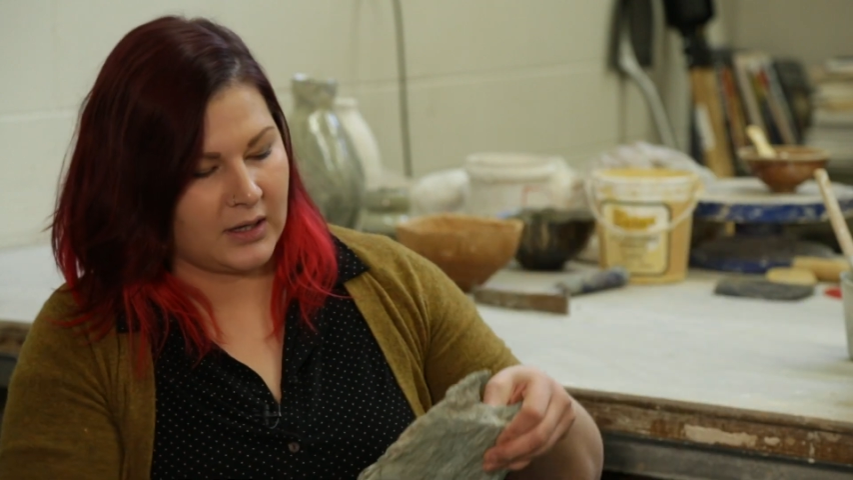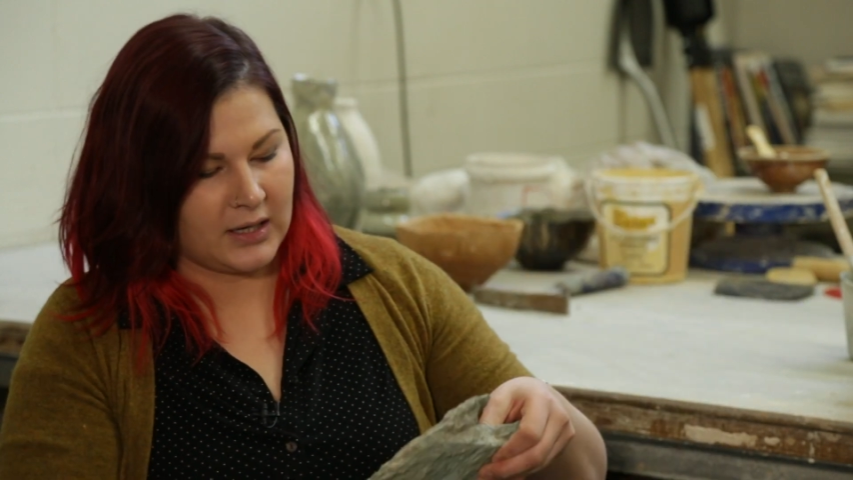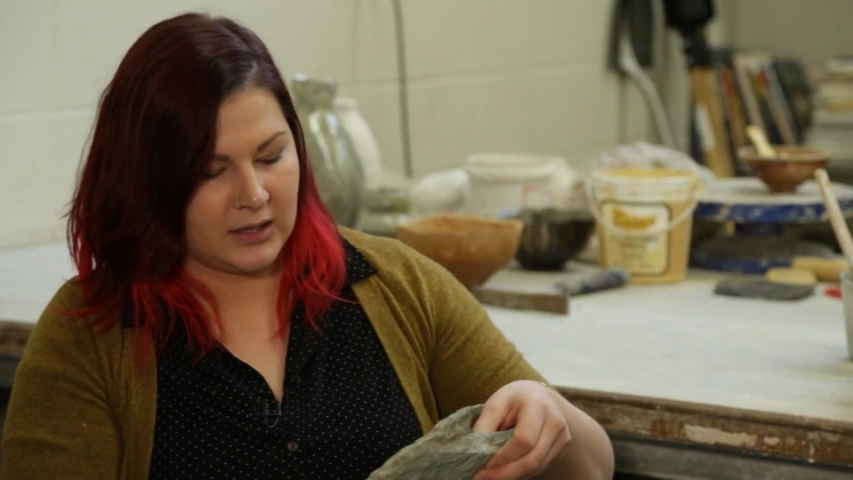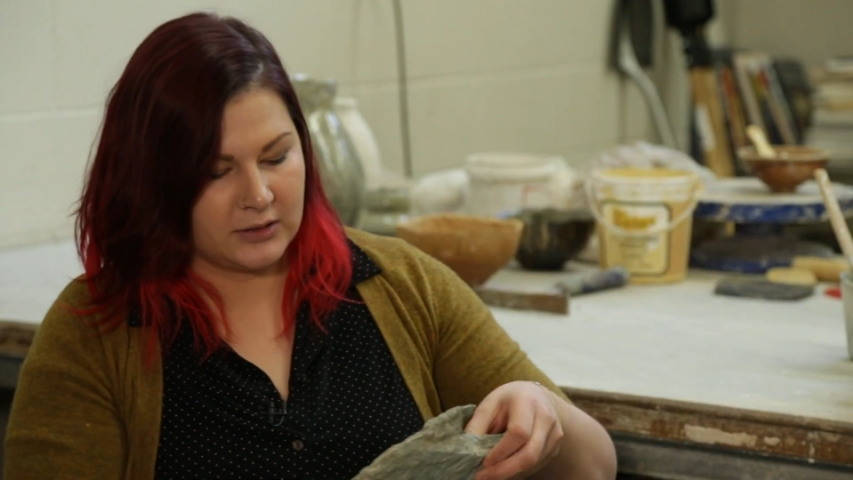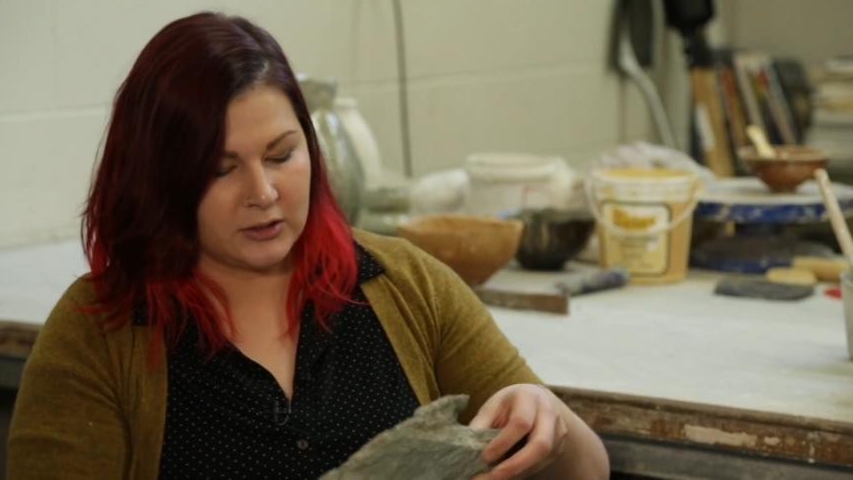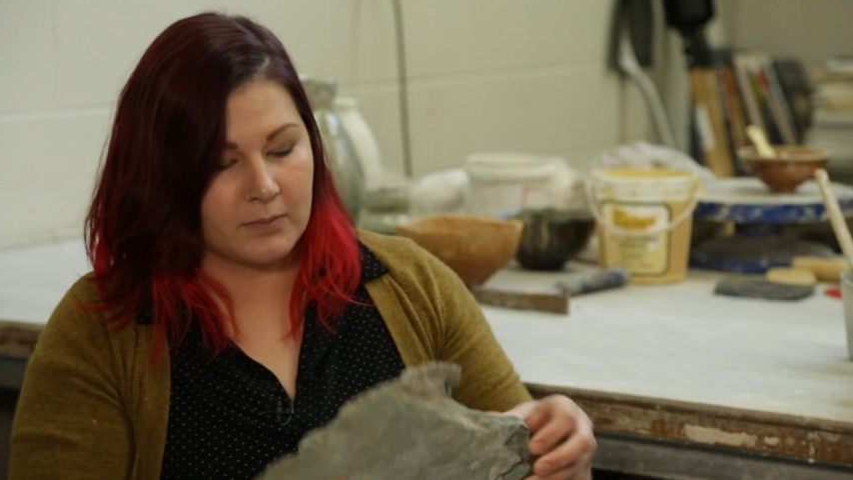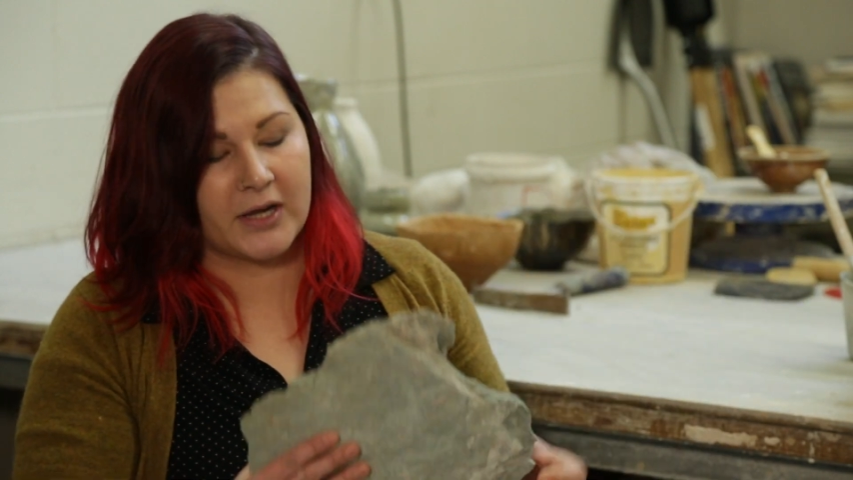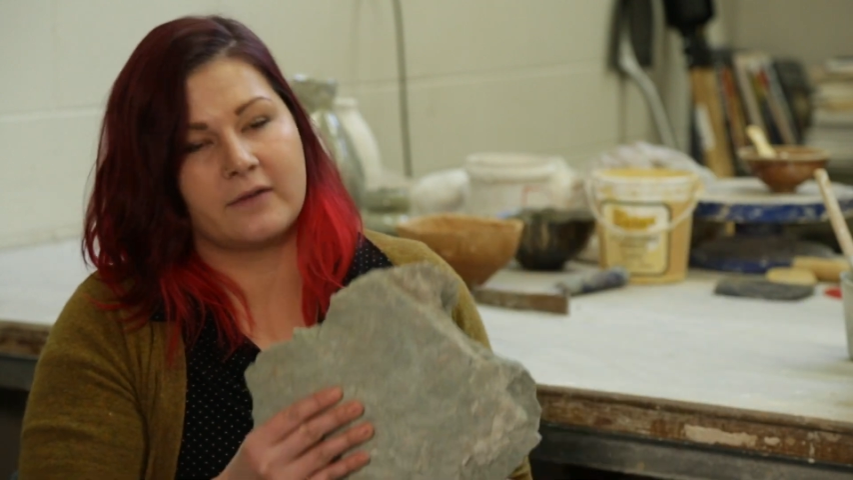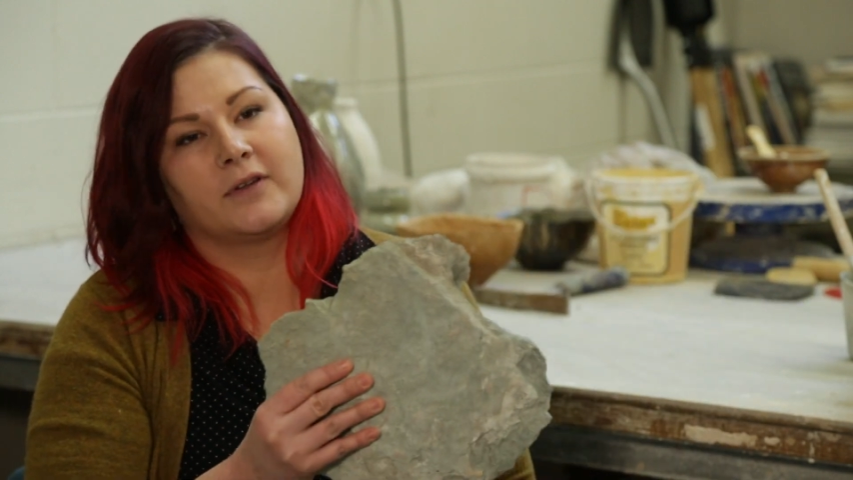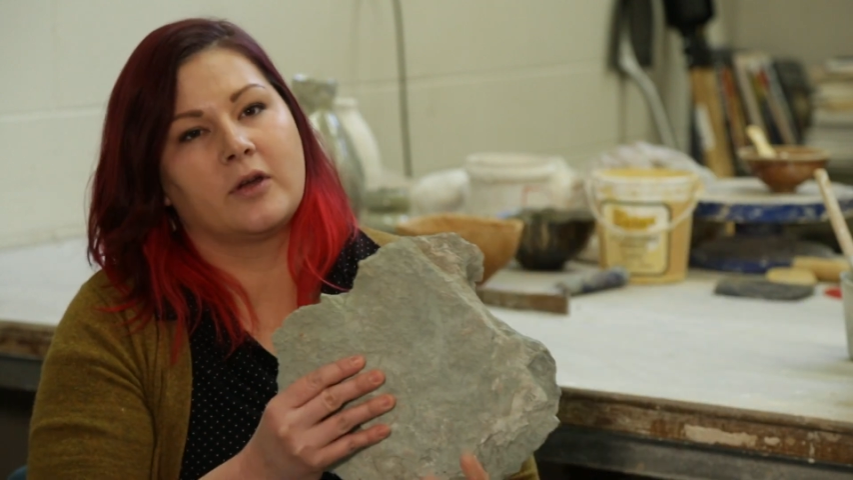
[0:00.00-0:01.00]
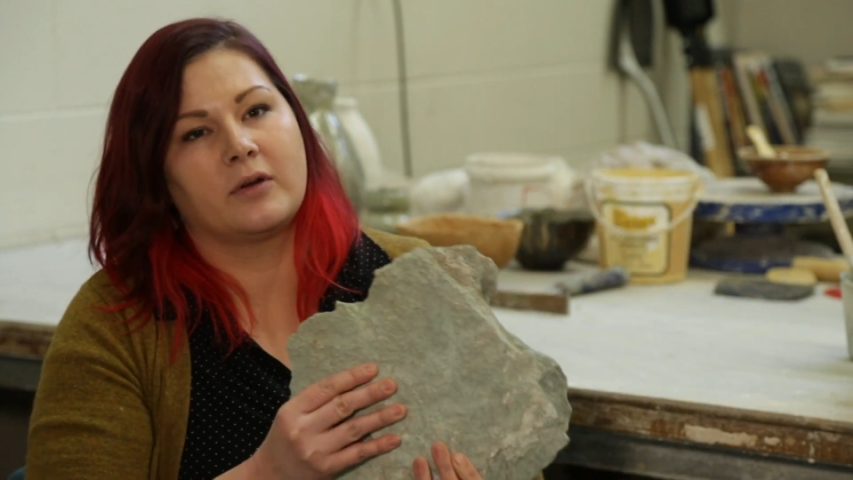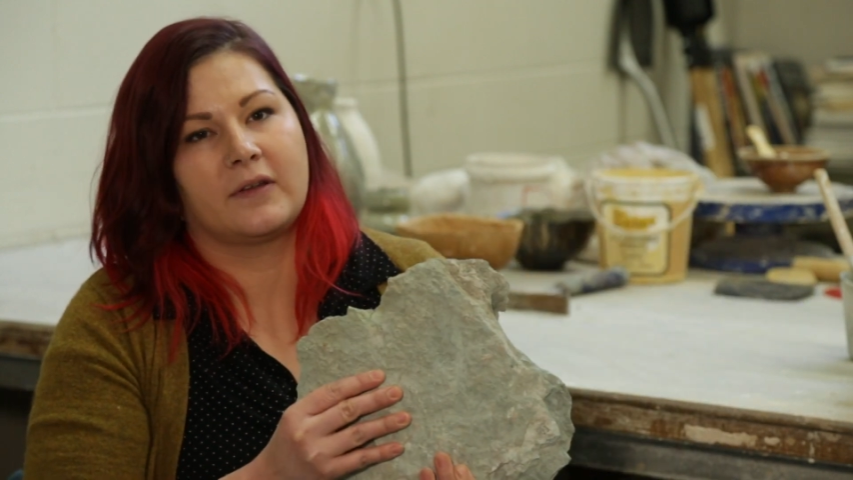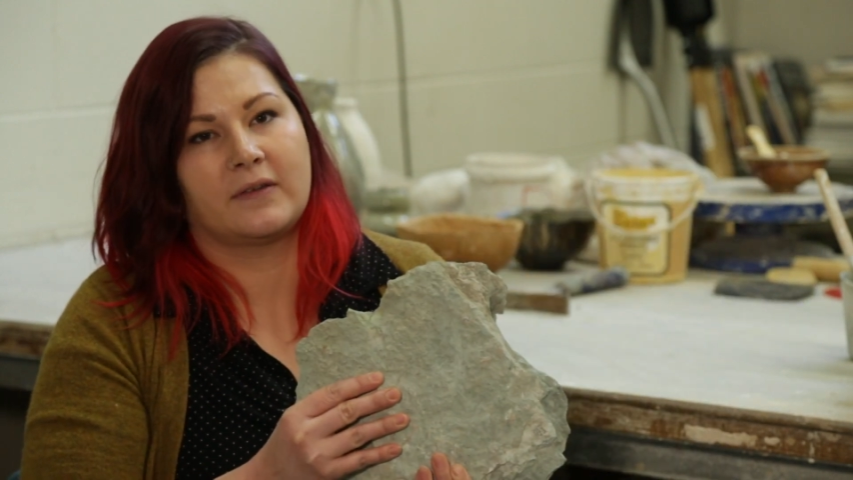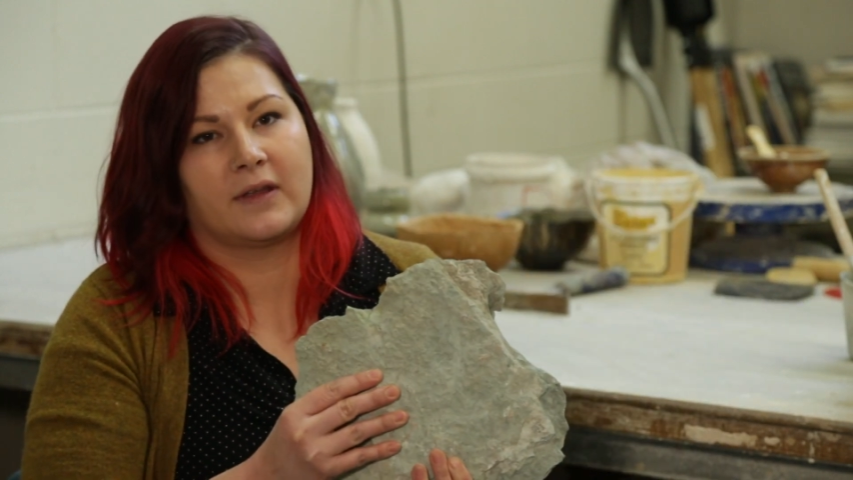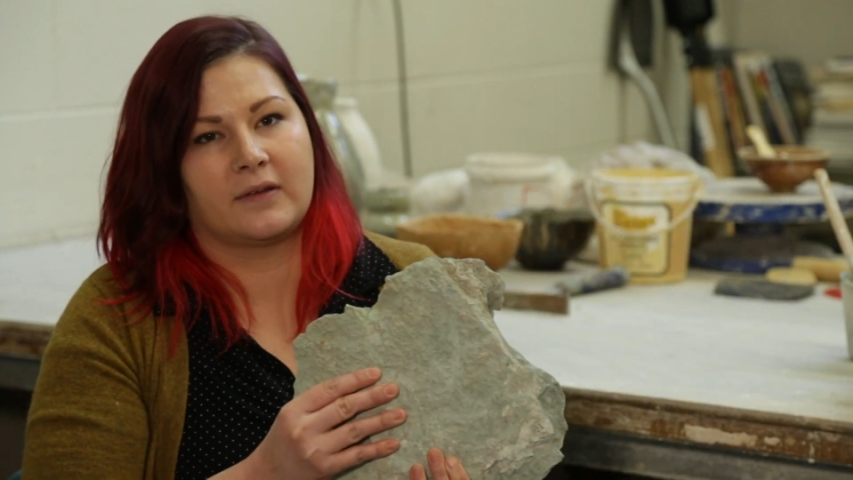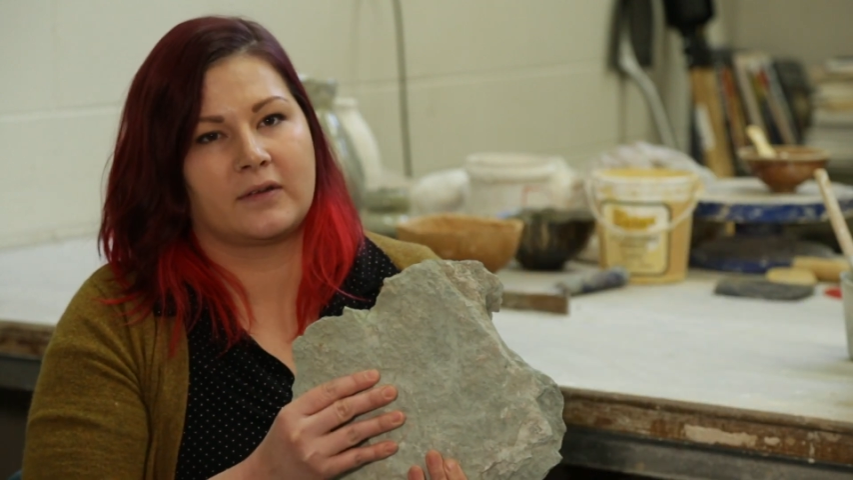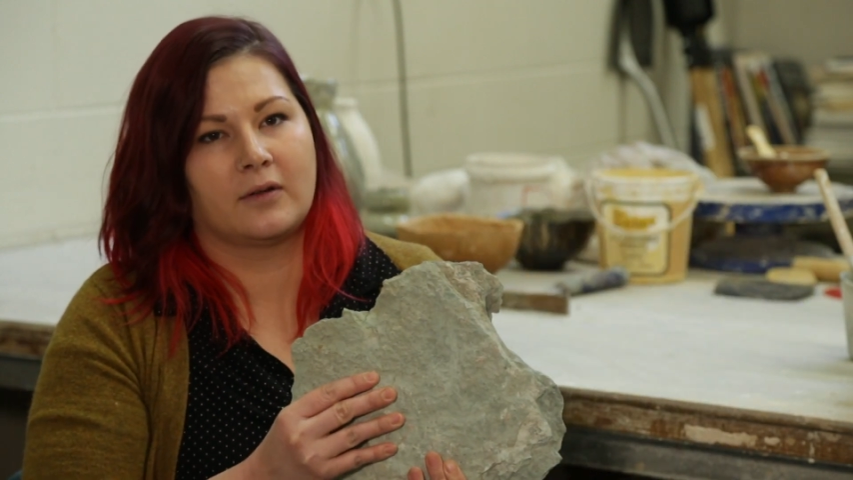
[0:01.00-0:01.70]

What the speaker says: and you might have noticed this